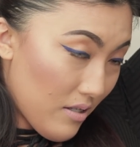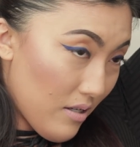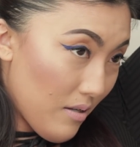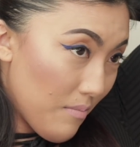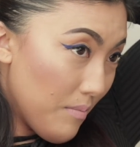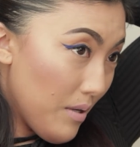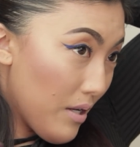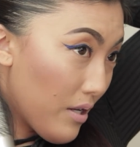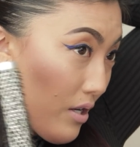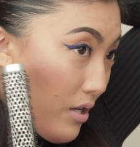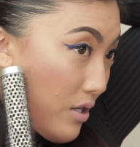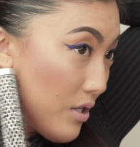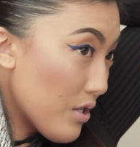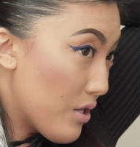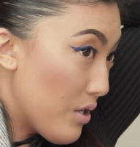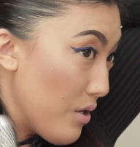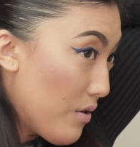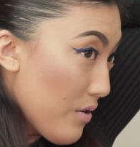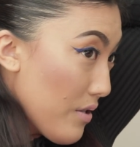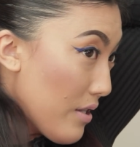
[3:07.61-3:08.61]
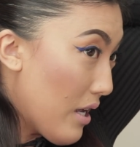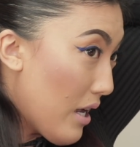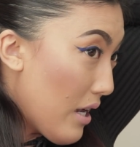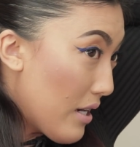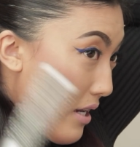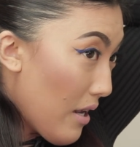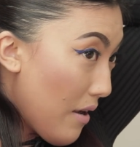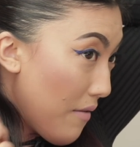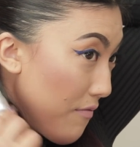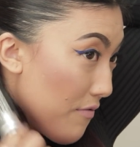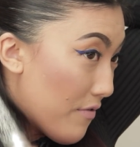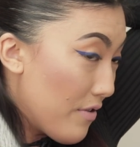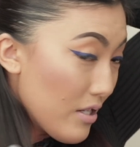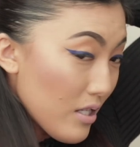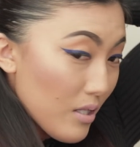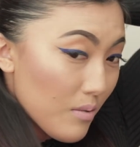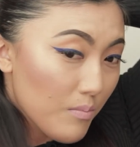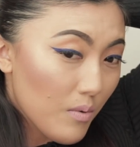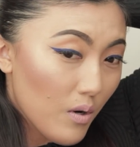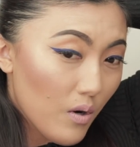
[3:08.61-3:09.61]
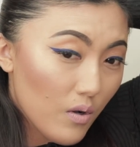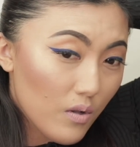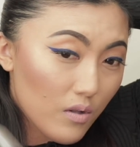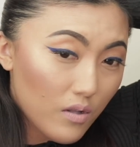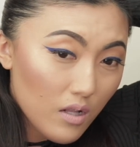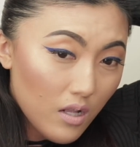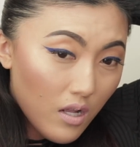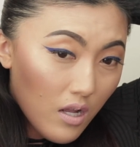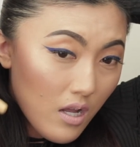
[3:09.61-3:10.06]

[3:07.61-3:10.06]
and making sure that every small